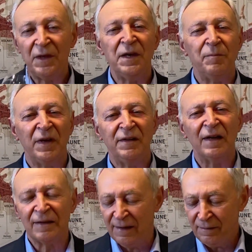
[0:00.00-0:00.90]

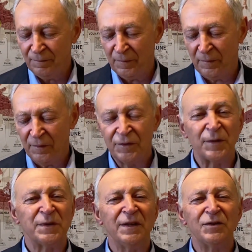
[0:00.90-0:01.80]
Immediately,
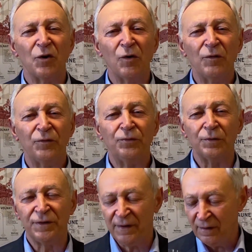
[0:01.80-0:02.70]
something so
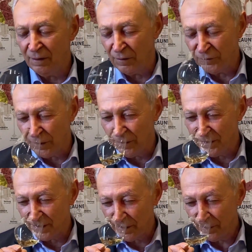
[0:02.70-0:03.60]
fruity, of
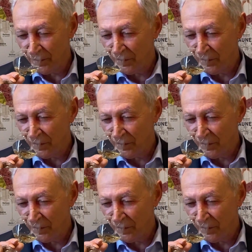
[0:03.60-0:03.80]
course.